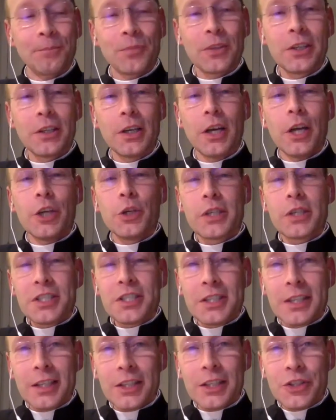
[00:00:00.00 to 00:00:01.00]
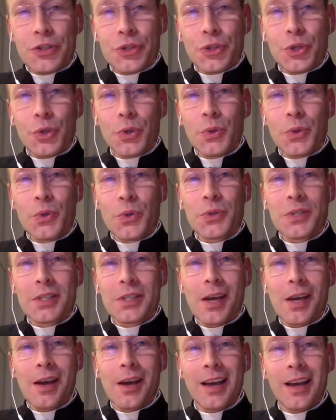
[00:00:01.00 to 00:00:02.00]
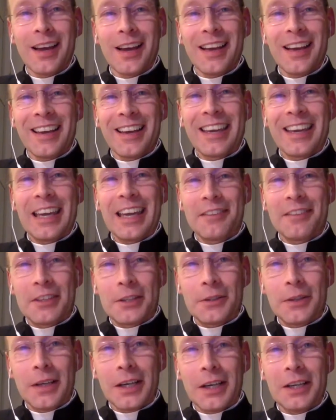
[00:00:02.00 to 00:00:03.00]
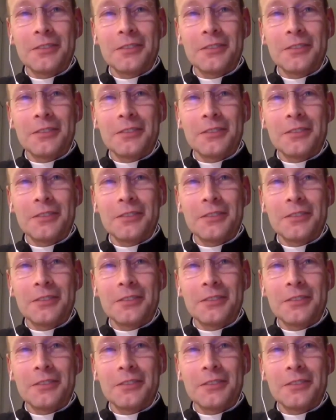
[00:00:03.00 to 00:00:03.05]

You can still choose if you